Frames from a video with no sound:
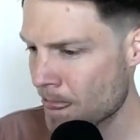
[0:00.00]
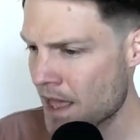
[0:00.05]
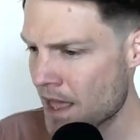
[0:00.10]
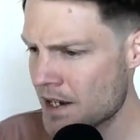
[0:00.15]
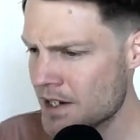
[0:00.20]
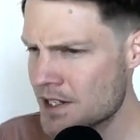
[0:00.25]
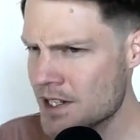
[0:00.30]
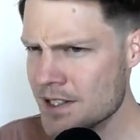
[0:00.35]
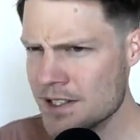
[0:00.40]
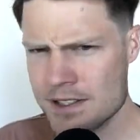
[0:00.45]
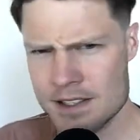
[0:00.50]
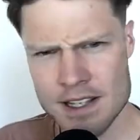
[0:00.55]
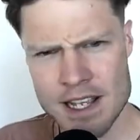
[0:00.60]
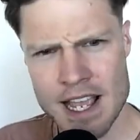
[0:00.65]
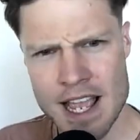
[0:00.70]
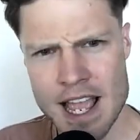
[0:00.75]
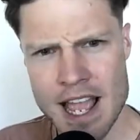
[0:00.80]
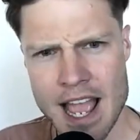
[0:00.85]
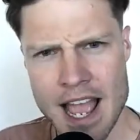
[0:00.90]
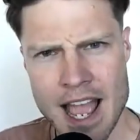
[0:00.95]
Just
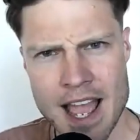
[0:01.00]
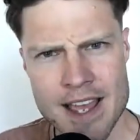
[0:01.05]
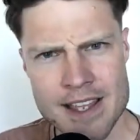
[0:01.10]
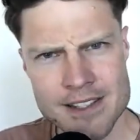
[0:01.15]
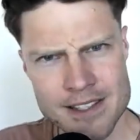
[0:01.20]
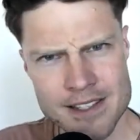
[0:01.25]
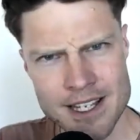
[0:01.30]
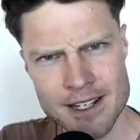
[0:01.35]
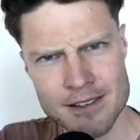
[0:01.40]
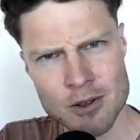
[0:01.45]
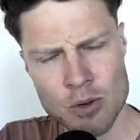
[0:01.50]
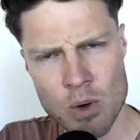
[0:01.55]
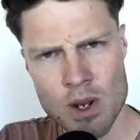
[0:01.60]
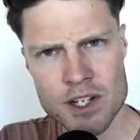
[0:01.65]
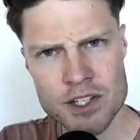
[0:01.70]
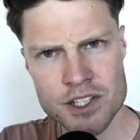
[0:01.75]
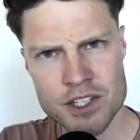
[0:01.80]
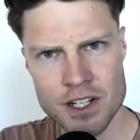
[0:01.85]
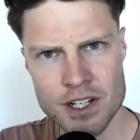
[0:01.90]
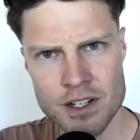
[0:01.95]
as a
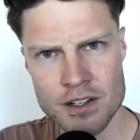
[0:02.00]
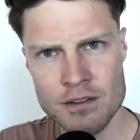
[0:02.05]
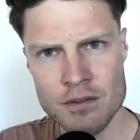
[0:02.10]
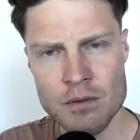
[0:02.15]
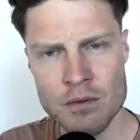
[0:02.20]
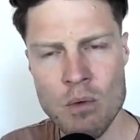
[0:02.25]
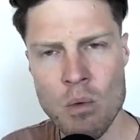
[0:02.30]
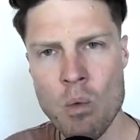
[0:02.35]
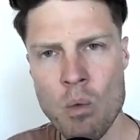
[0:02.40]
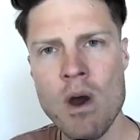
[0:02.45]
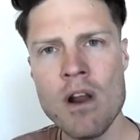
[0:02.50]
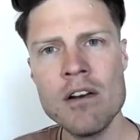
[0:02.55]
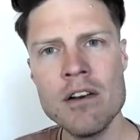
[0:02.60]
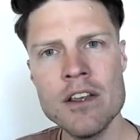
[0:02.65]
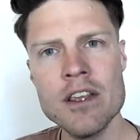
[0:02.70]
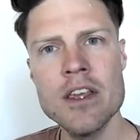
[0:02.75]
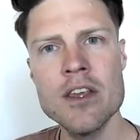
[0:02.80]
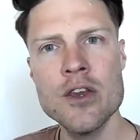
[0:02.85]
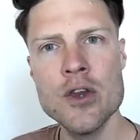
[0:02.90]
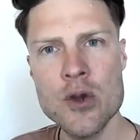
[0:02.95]
question, what are you
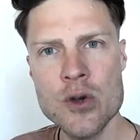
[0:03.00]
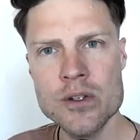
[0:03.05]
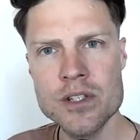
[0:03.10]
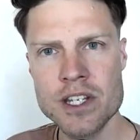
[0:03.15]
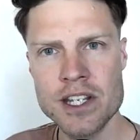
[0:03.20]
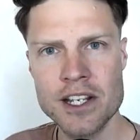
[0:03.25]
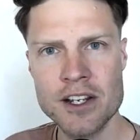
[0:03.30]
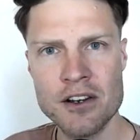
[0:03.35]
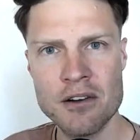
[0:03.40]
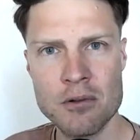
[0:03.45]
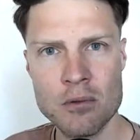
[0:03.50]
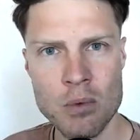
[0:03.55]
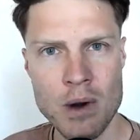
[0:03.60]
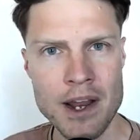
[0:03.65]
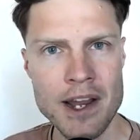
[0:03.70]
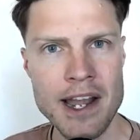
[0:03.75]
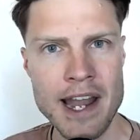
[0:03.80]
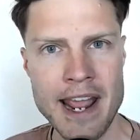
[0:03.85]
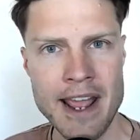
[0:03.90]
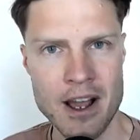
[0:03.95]
using right
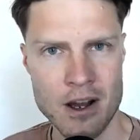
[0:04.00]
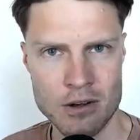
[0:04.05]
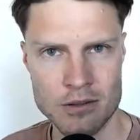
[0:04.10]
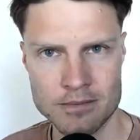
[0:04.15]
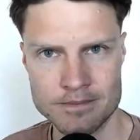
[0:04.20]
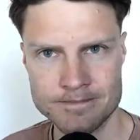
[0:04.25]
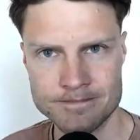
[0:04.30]
now?